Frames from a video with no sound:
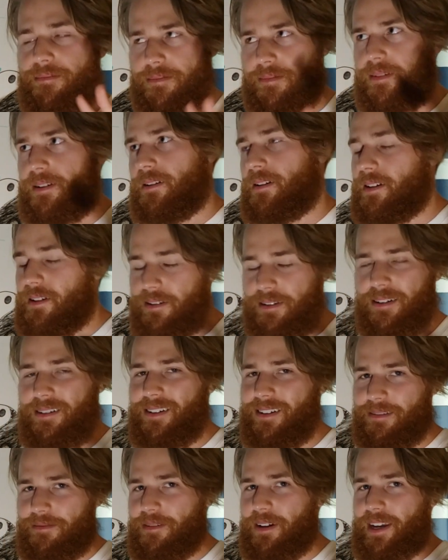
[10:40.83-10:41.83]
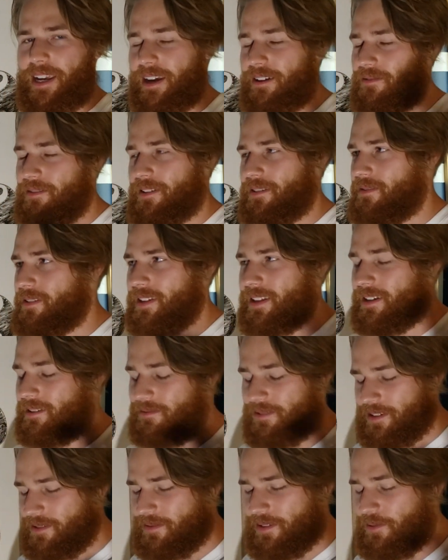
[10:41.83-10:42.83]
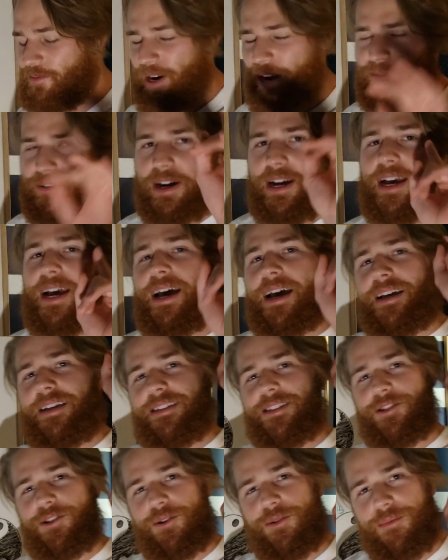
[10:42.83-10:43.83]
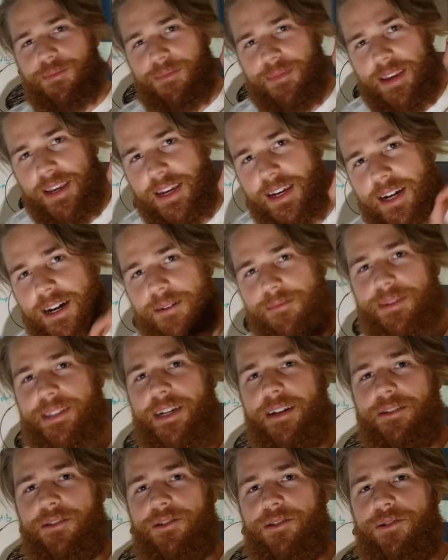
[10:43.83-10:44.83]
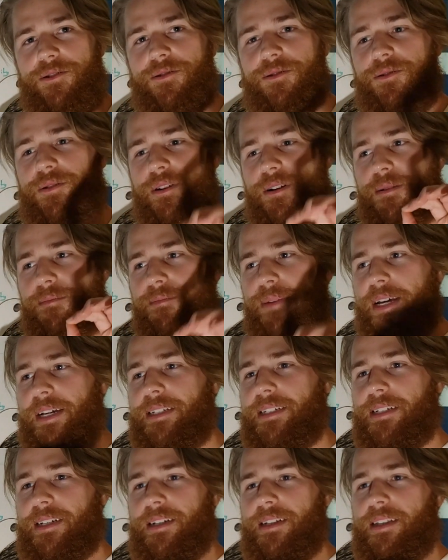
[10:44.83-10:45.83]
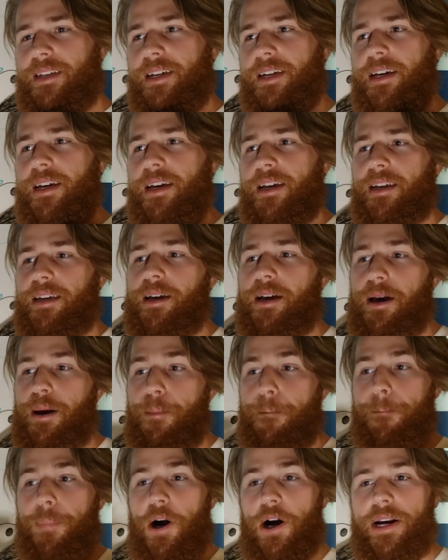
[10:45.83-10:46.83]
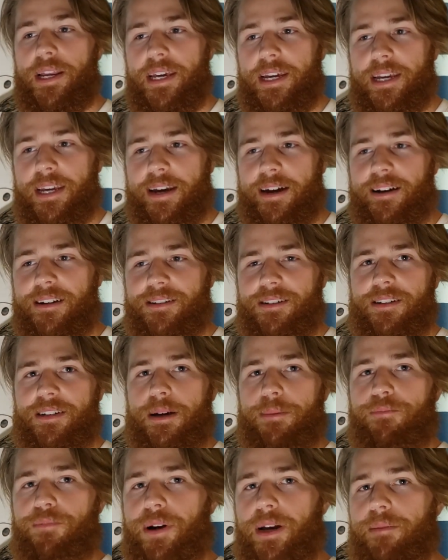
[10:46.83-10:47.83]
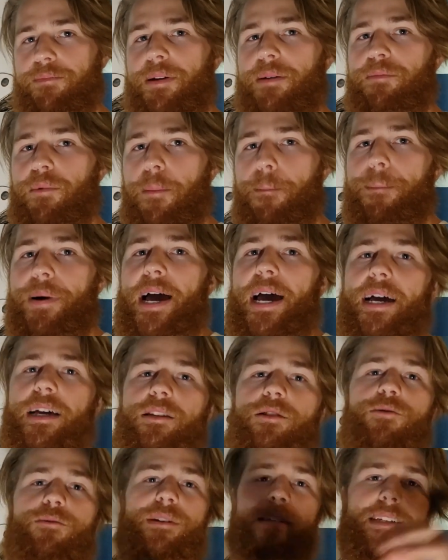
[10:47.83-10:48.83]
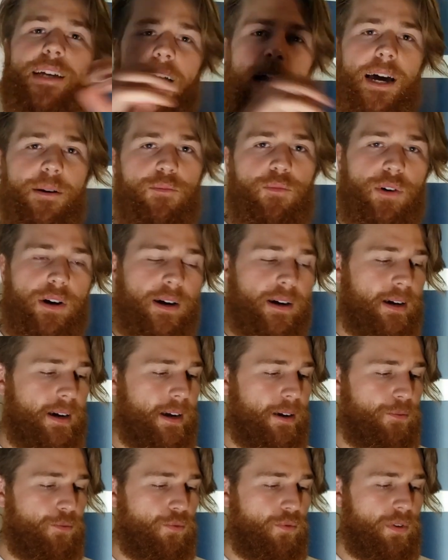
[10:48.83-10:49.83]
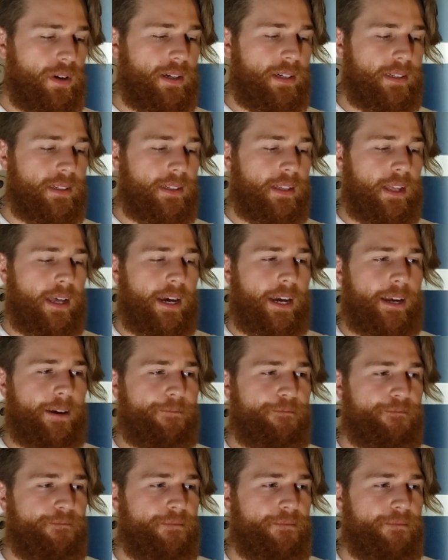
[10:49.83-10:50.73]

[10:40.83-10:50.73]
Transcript: All right, I can't verify that. Whatever. So comes down to basically you embody a character, you bring people back to a time where it was like